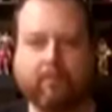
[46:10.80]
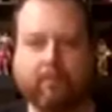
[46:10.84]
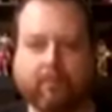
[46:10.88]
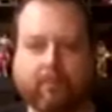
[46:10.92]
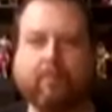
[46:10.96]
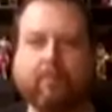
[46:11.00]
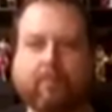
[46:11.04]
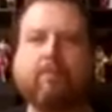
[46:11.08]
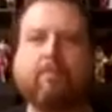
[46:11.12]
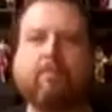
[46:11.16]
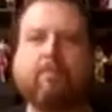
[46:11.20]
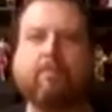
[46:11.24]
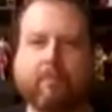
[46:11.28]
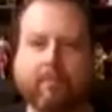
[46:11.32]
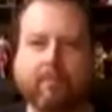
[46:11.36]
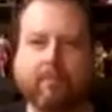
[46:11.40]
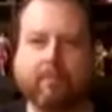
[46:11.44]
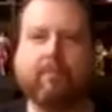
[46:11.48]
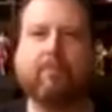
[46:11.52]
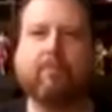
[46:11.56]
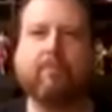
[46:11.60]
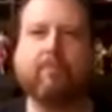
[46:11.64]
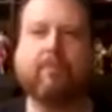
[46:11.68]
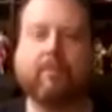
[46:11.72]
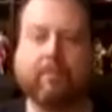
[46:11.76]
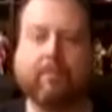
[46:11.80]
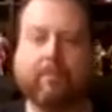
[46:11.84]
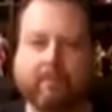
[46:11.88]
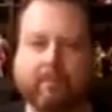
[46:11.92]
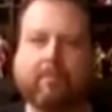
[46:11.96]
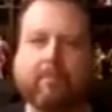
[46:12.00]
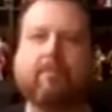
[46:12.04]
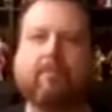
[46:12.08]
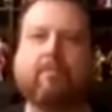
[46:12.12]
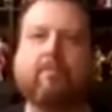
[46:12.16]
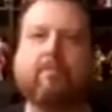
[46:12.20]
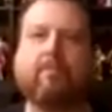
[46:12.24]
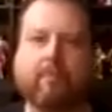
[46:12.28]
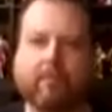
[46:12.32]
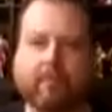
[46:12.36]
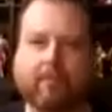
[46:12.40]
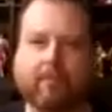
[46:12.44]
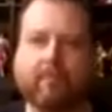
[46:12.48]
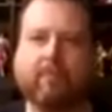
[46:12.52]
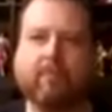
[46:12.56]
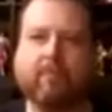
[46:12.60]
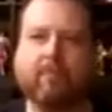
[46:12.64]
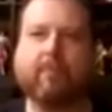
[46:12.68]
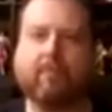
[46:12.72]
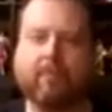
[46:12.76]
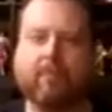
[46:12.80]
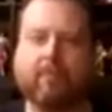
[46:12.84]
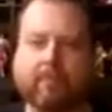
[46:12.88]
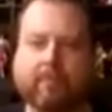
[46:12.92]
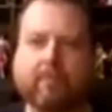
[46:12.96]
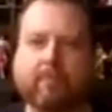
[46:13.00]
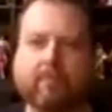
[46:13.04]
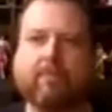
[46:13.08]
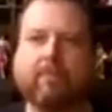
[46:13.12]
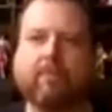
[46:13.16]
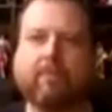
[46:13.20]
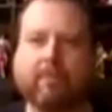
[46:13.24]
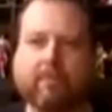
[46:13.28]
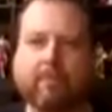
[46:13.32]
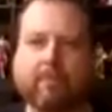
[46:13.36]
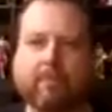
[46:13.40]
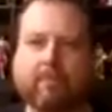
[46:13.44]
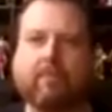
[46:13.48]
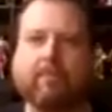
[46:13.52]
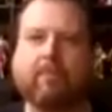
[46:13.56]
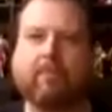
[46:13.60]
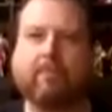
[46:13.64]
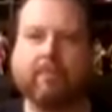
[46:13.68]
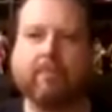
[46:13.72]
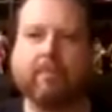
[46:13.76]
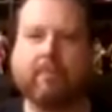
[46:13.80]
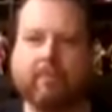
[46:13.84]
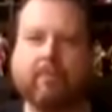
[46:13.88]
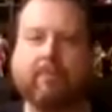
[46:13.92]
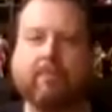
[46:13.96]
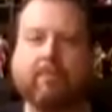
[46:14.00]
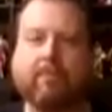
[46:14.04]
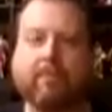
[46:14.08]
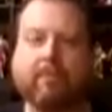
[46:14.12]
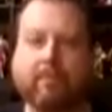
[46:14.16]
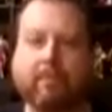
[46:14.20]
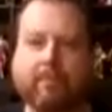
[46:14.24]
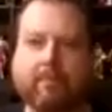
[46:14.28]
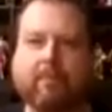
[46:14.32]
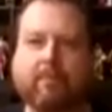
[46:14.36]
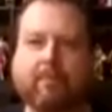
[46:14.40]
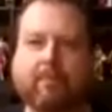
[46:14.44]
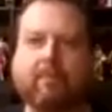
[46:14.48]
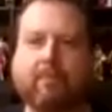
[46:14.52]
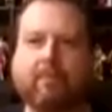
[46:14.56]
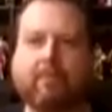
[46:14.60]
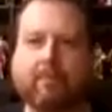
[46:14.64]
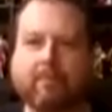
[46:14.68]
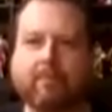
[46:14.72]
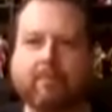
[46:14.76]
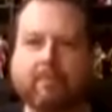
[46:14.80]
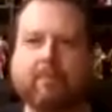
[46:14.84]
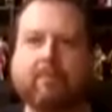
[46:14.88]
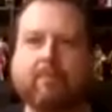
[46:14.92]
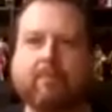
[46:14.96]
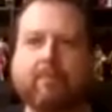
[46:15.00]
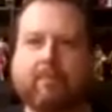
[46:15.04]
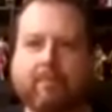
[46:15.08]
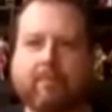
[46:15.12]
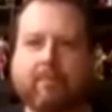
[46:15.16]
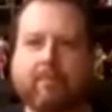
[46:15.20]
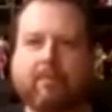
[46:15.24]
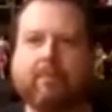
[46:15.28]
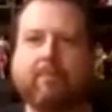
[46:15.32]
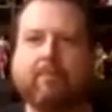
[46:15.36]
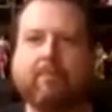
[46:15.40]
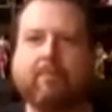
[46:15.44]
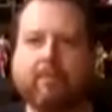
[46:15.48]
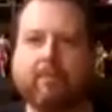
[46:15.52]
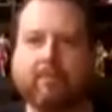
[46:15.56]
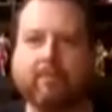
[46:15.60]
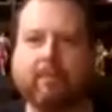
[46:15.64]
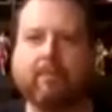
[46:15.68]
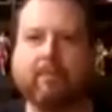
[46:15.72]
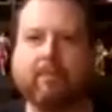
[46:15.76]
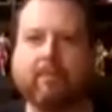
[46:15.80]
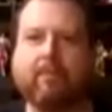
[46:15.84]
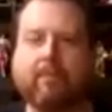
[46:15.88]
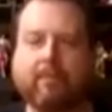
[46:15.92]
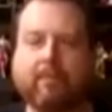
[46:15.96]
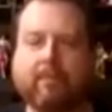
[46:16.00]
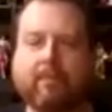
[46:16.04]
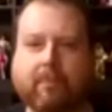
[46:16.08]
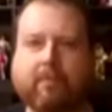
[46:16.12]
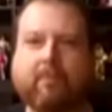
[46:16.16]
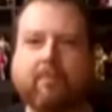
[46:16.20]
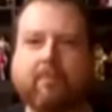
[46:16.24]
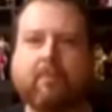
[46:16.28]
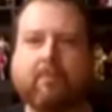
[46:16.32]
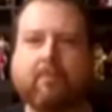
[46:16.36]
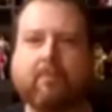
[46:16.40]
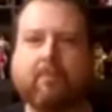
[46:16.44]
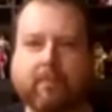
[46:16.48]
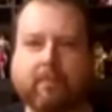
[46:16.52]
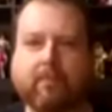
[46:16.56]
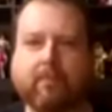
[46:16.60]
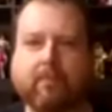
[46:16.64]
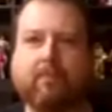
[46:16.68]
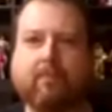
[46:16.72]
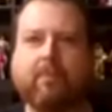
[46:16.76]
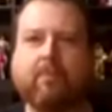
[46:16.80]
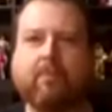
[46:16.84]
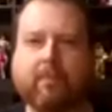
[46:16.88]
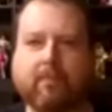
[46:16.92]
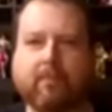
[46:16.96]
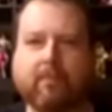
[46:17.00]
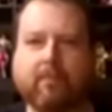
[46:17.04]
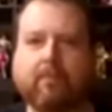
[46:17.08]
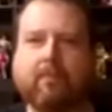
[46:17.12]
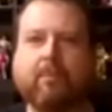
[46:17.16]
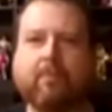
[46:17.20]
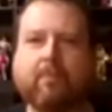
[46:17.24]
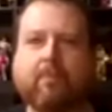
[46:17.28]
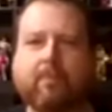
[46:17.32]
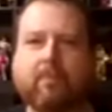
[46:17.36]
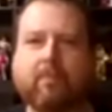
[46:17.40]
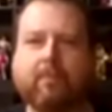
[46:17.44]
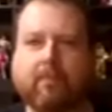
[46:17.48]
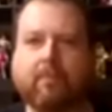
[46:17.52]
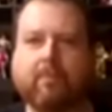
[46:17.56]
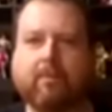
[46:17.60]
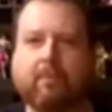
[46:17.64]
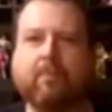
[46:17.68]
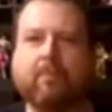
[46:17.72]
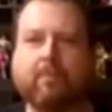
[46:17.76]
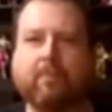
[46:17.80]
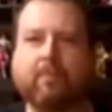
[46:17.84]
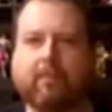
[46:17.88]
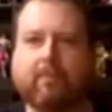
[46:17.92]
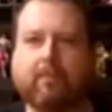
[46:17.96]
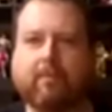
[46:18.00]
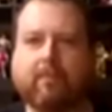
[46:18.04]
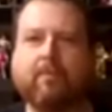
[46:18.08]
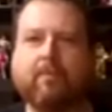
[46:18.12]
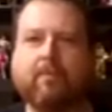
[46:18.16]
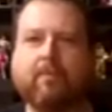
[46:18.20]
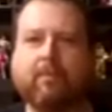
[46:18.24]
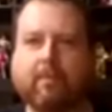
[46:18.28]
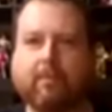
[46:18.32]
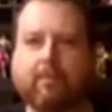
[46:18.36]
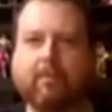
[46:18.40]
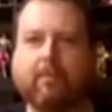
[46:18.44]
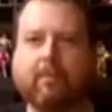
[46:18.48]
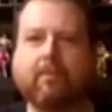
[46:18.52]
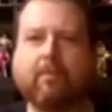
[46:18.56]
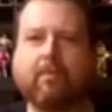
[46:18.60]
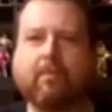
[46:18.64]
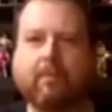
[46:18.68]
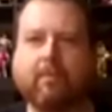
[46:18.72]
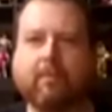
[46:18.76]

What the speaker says: No words are spoken by the person on screen.